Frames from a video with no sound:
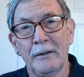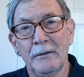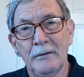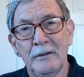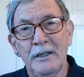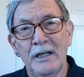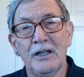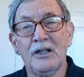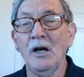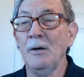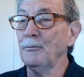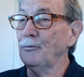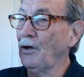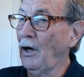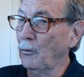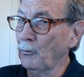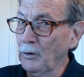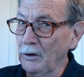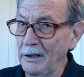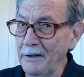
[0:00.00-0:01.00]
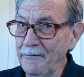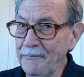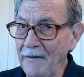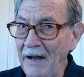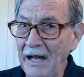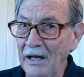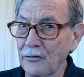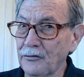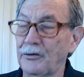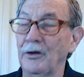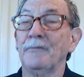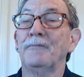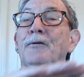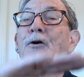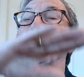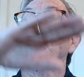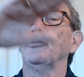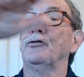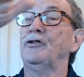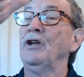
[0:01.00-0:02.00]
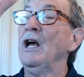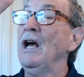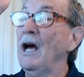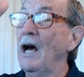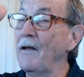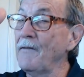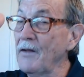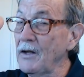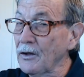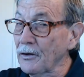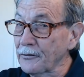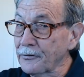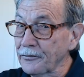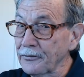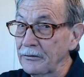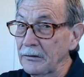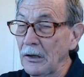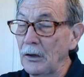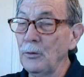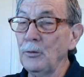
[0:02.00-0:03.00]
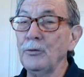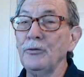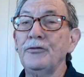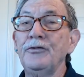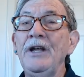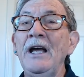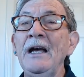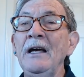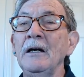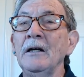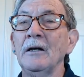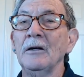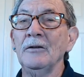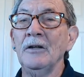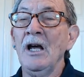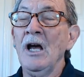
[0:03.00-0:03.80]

It comes out really fast at first, and then it slows down.